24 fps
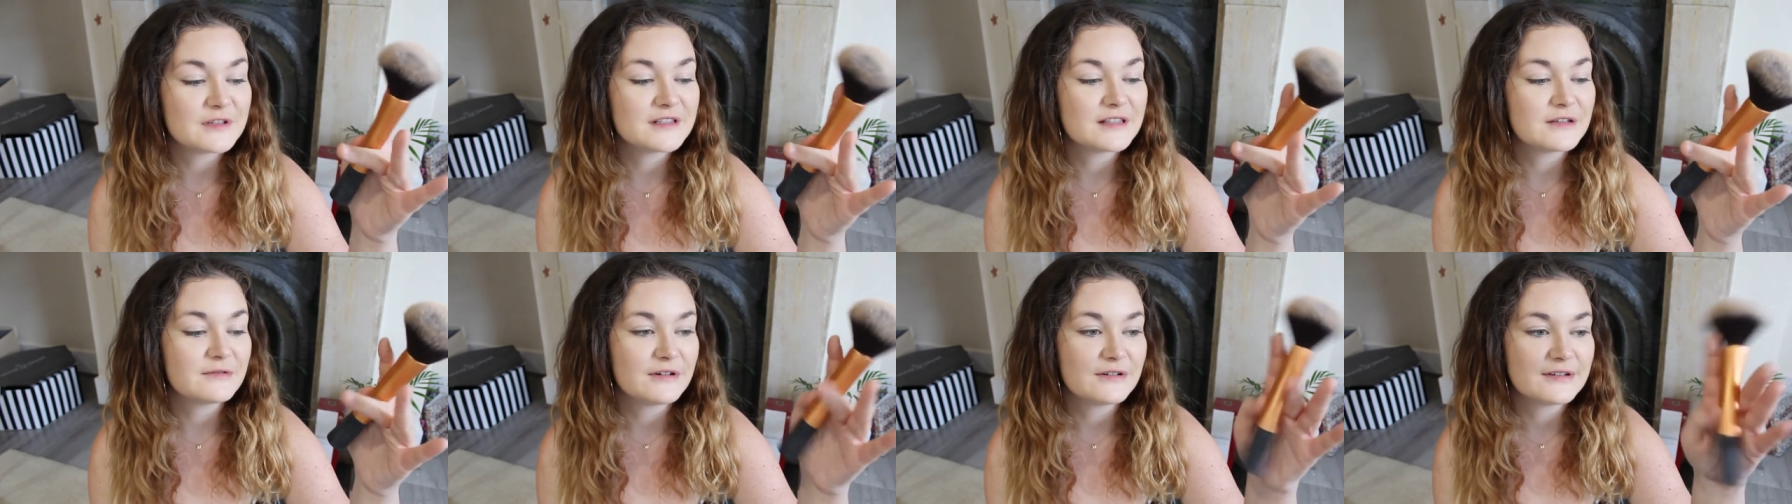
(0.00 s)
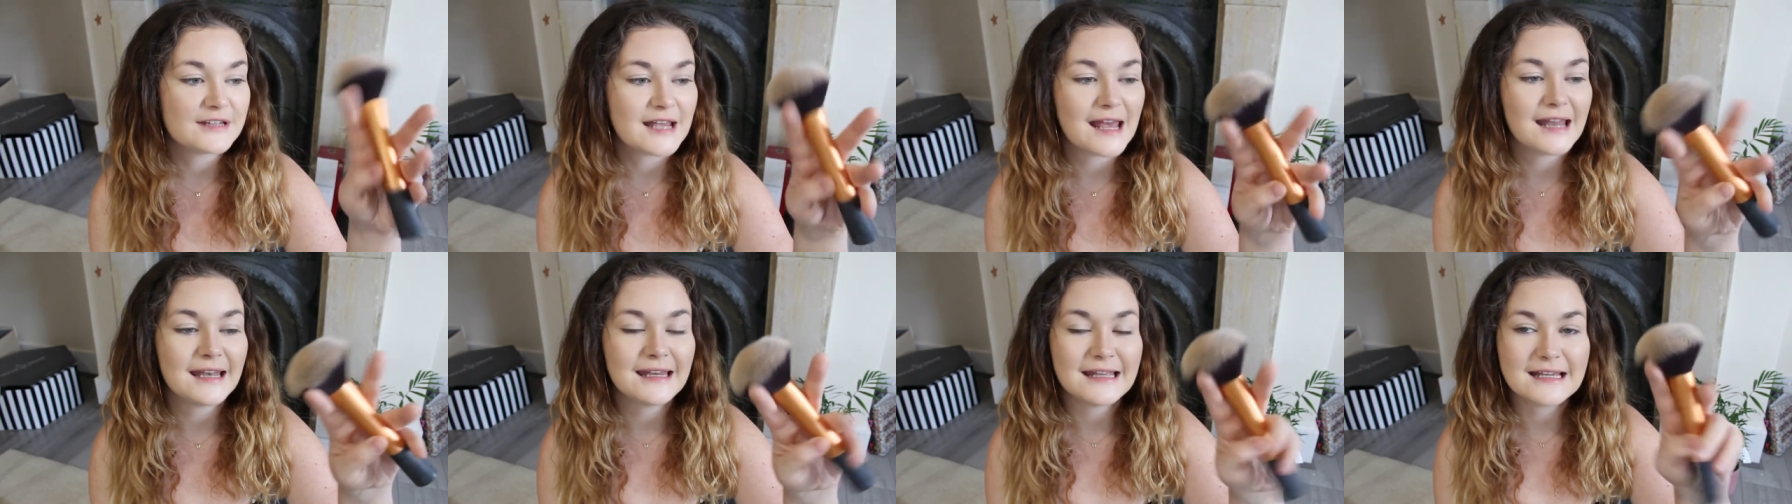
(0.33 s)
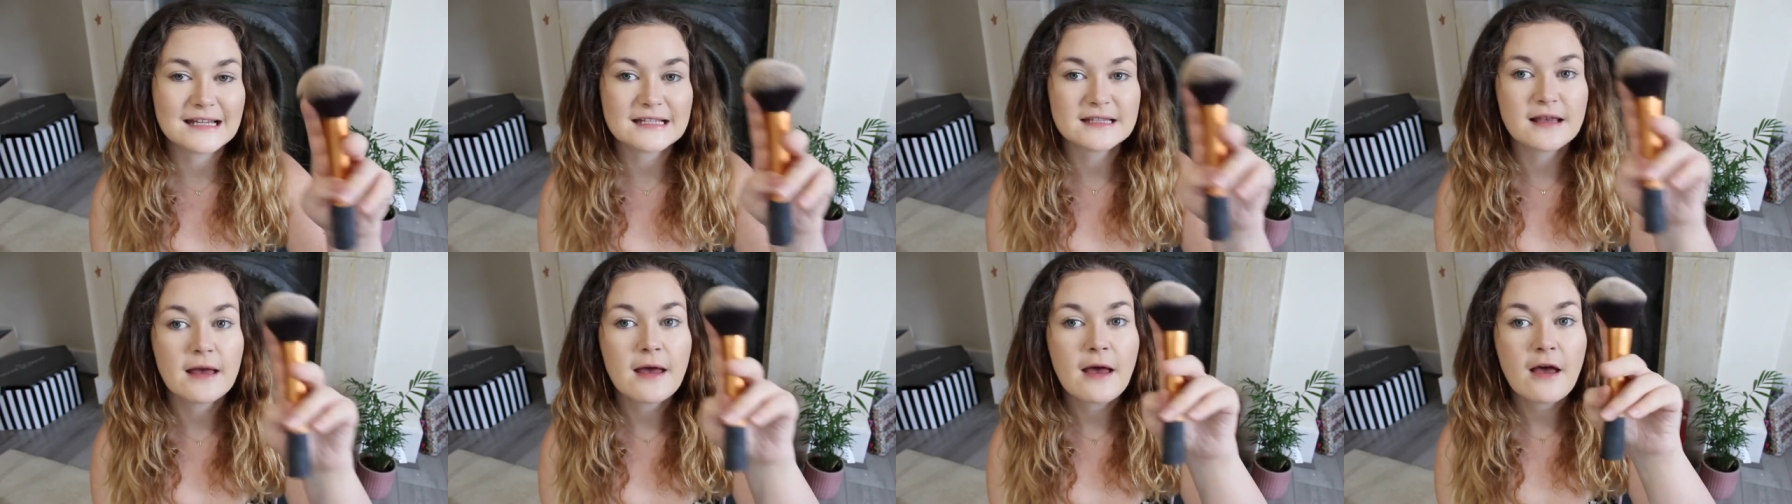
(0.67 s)
the Real
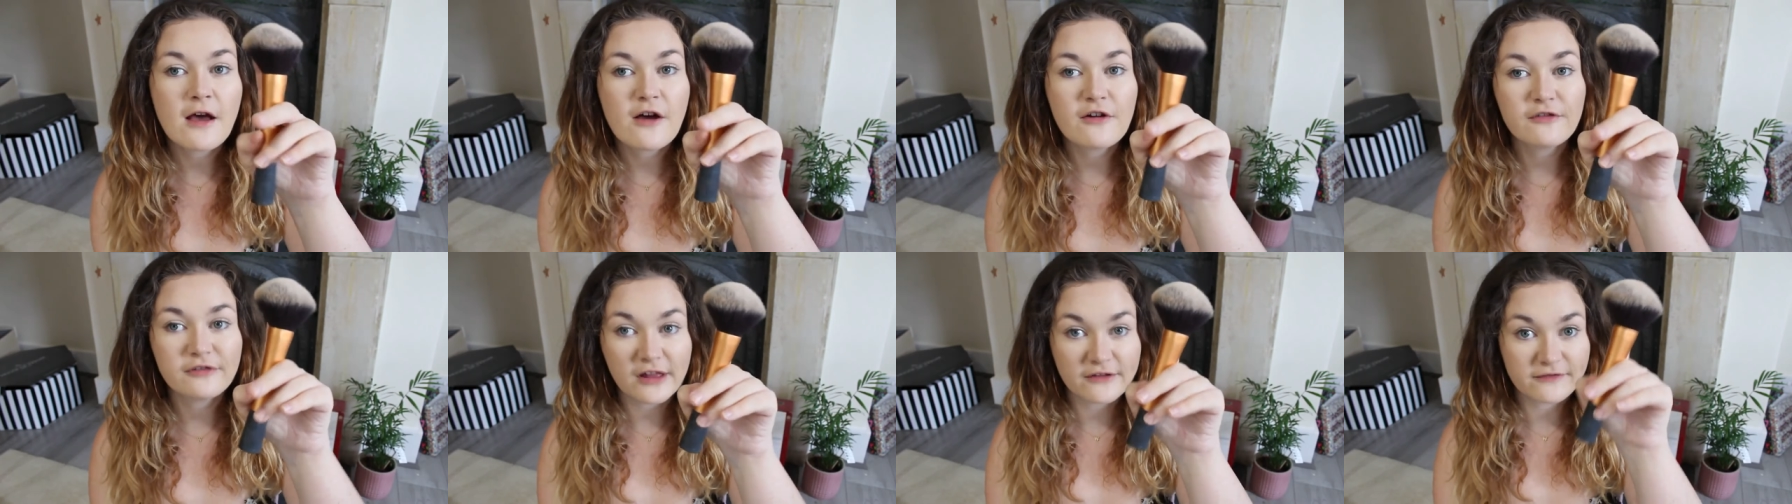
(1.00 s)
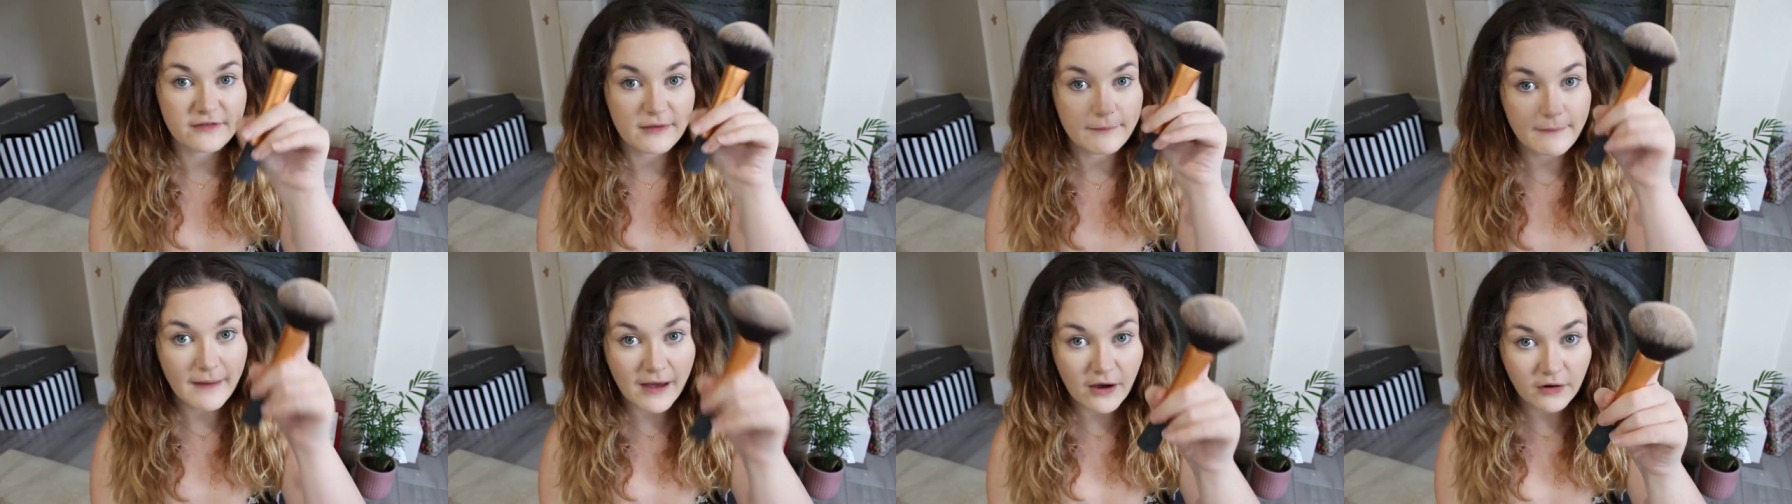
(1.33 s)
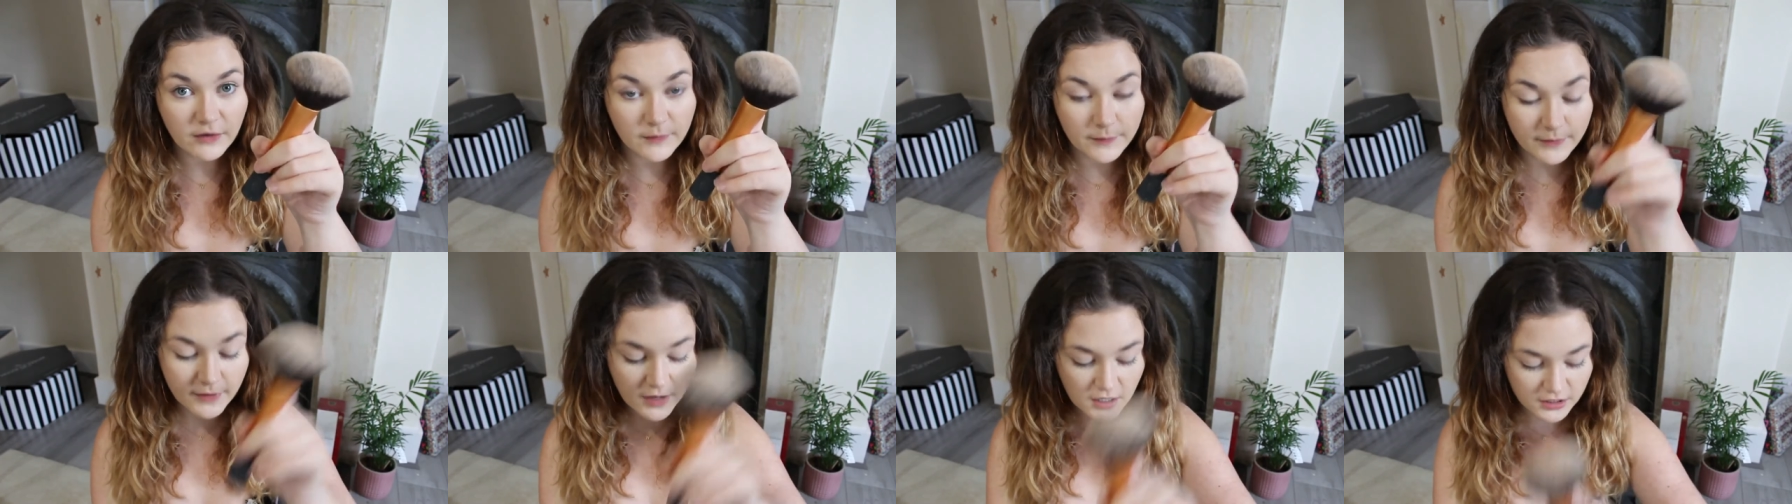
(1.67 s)
Techniques Fluffy
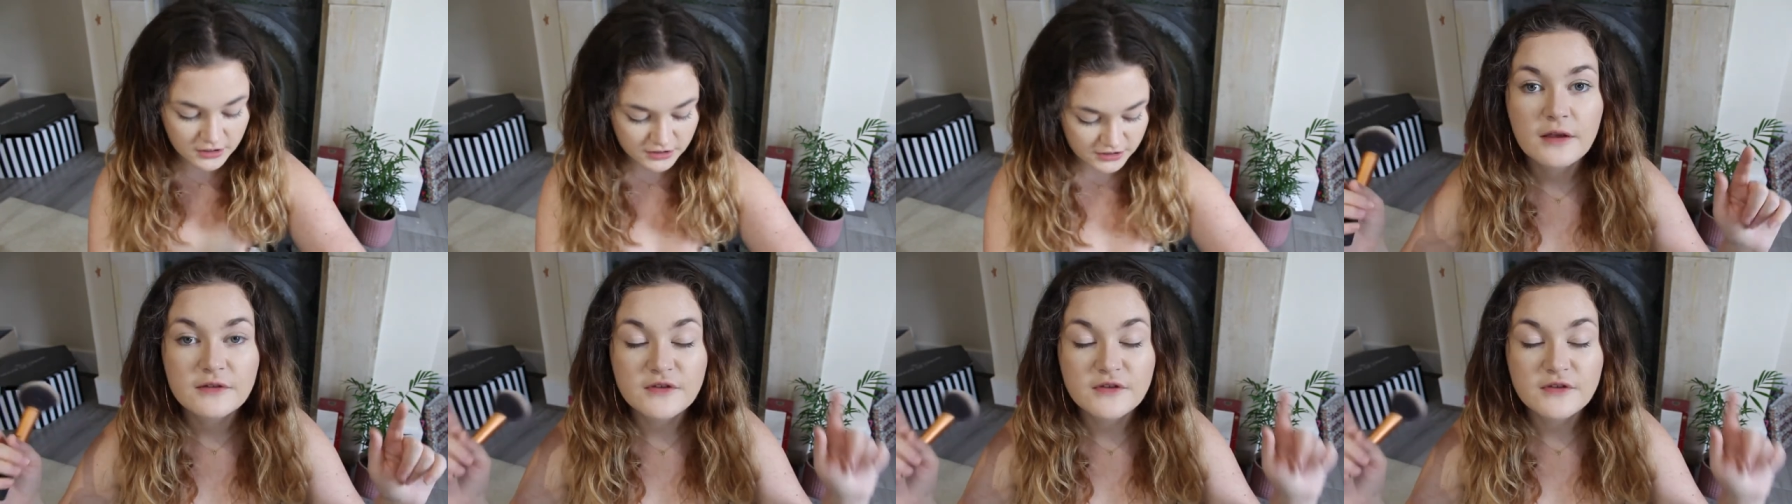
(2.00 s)
Powder Brush.